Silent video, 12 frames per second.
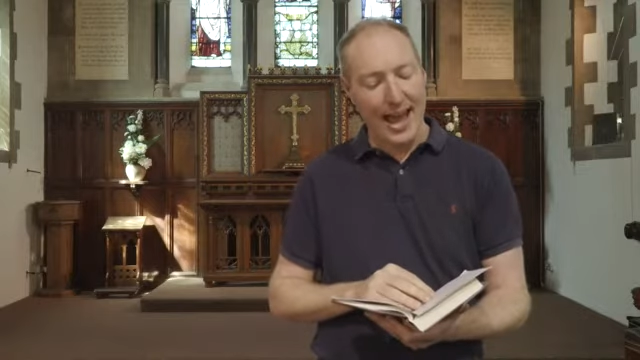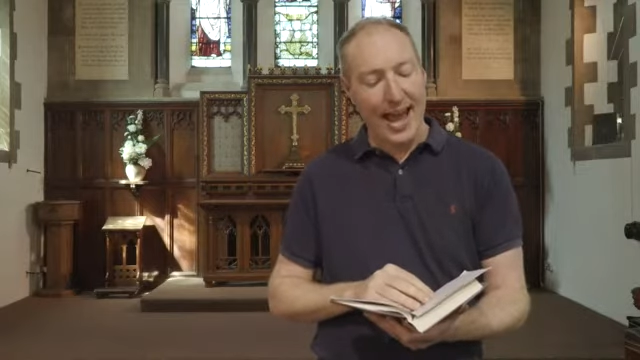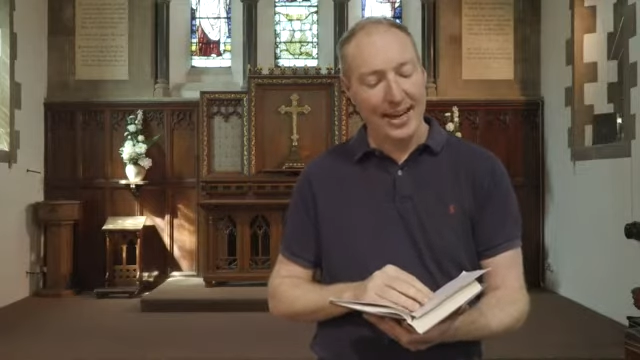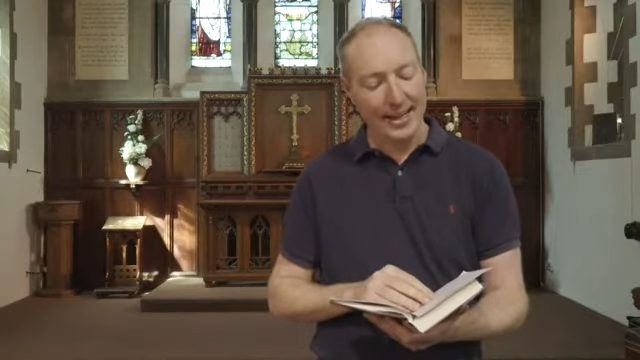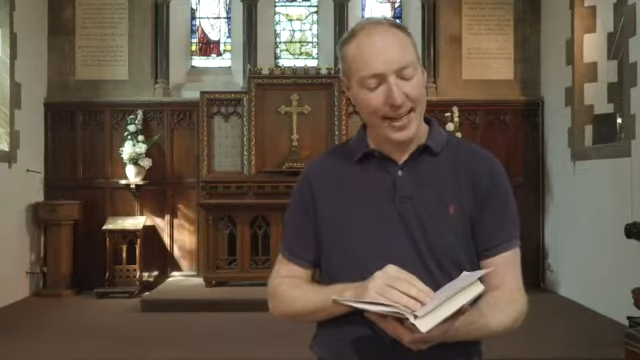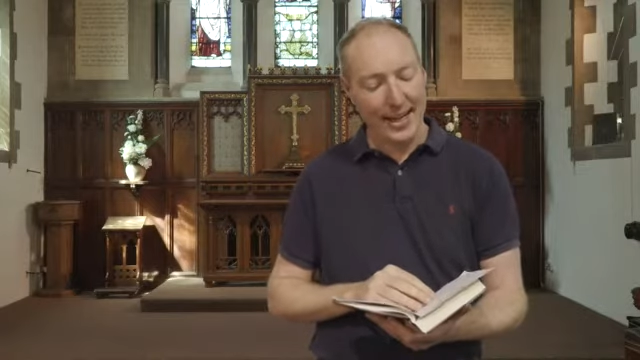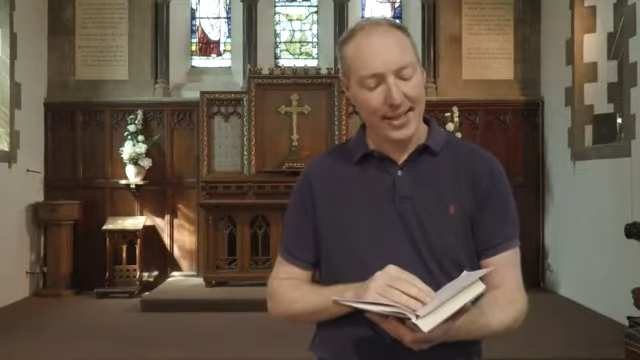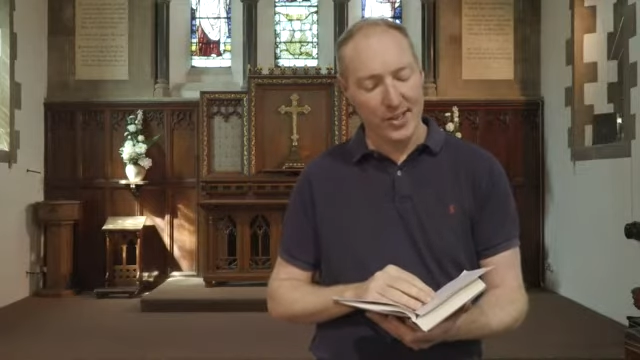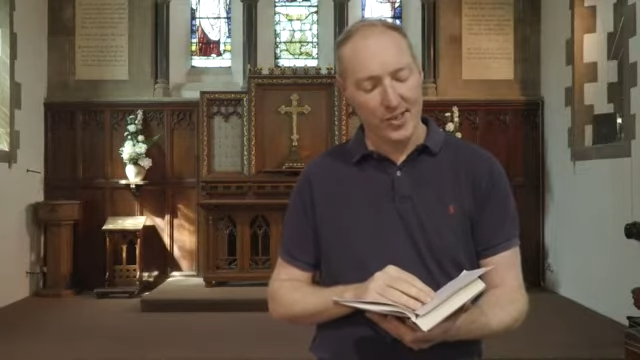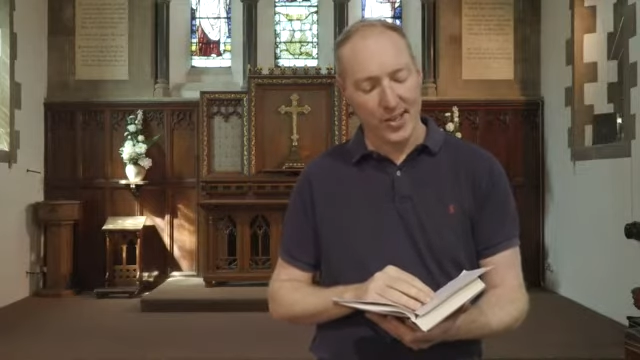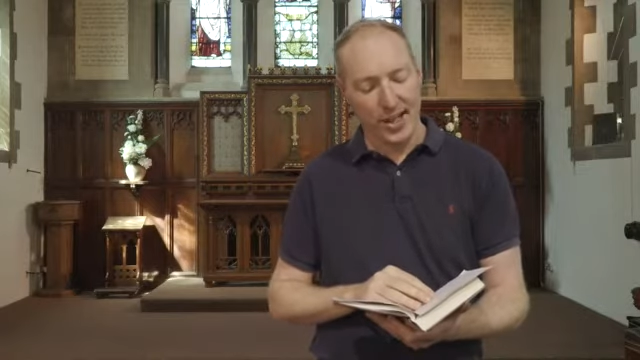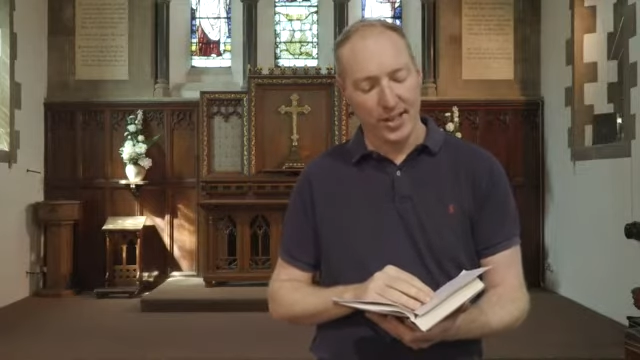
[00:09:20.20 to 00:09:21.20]
And again he
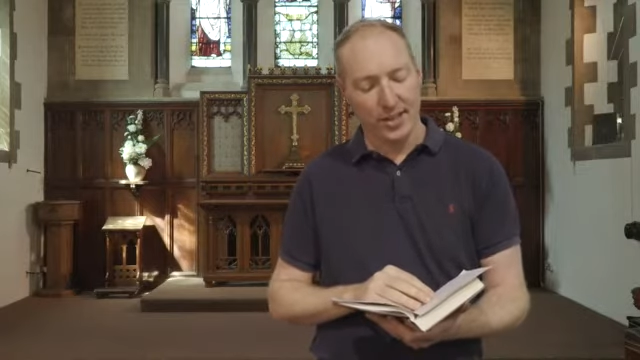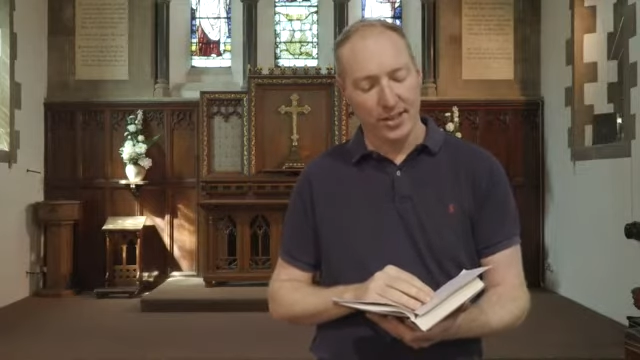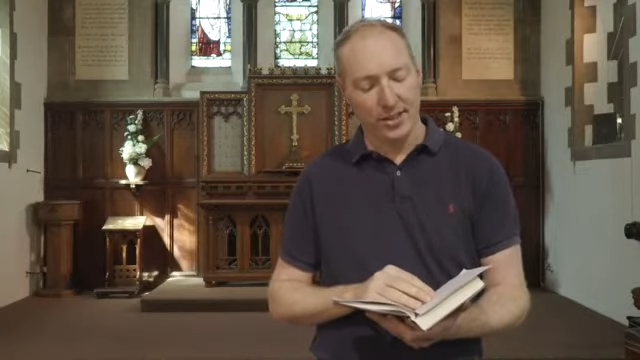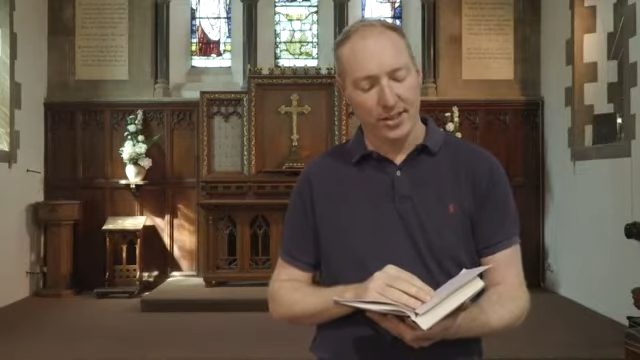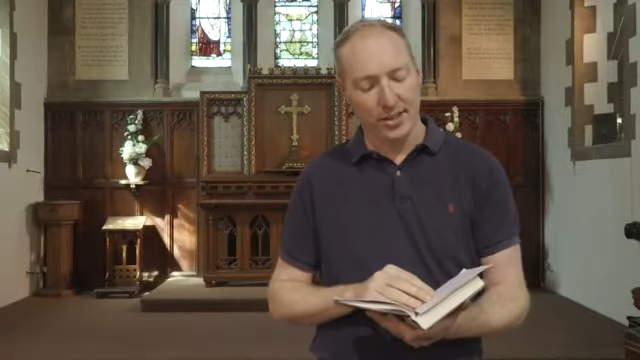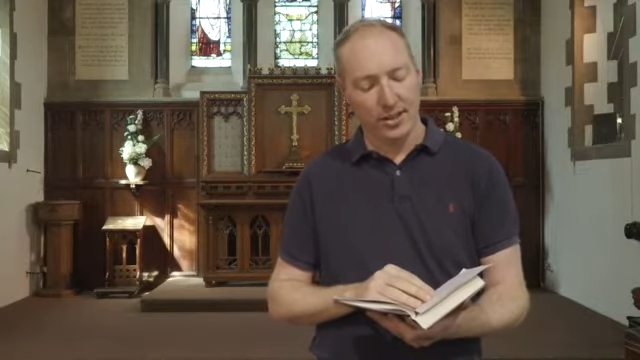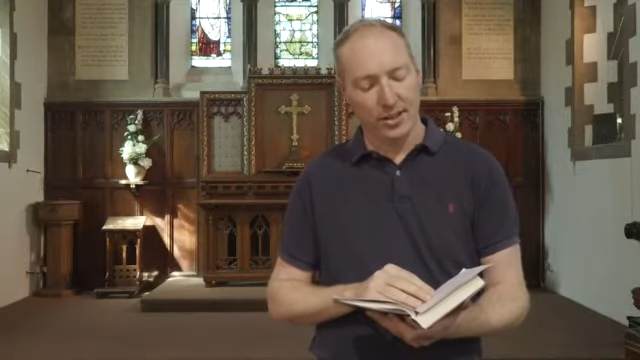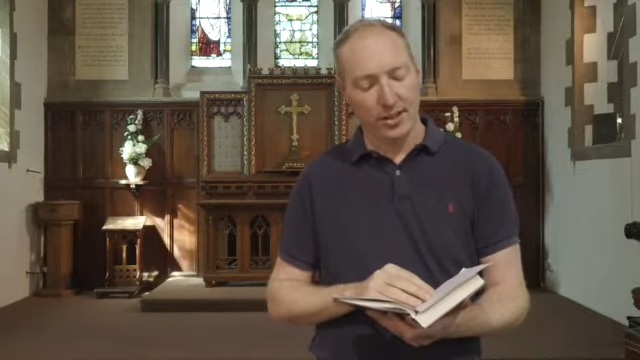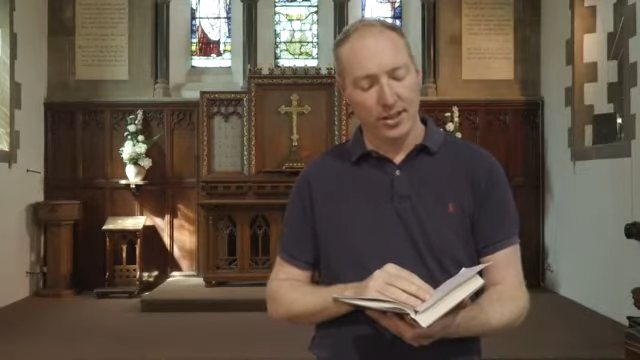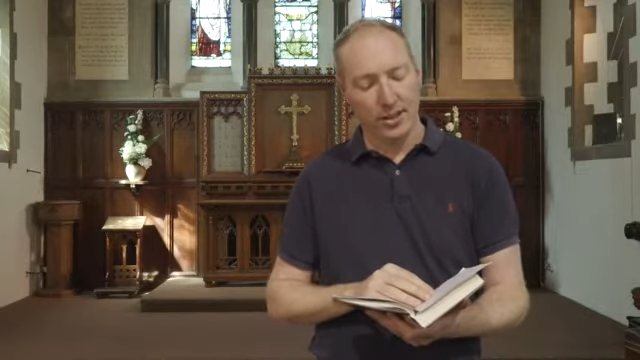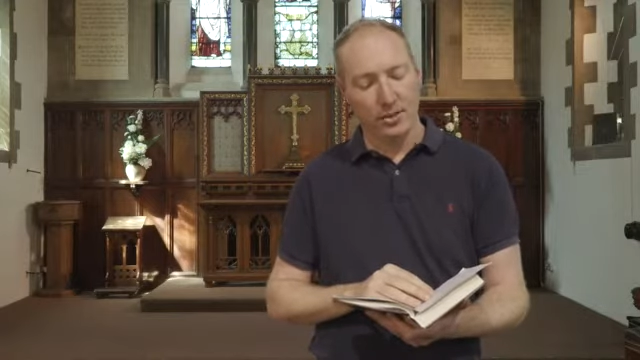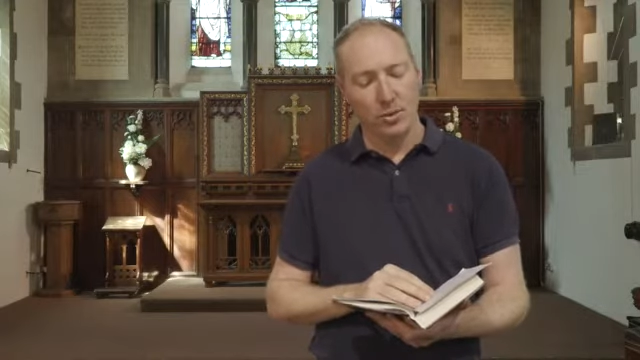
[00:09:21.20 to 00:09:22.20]
said,
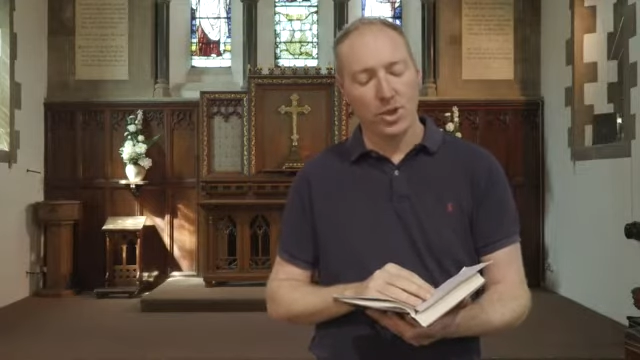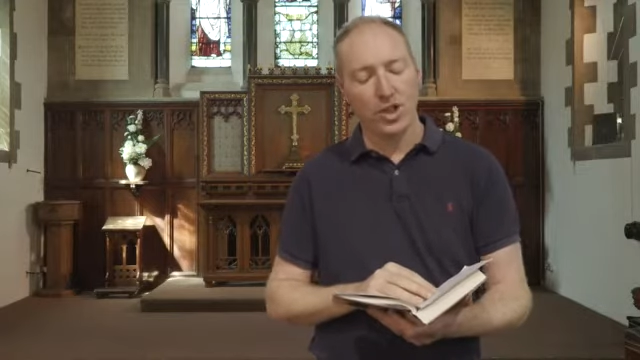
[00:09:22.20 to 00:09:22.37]
what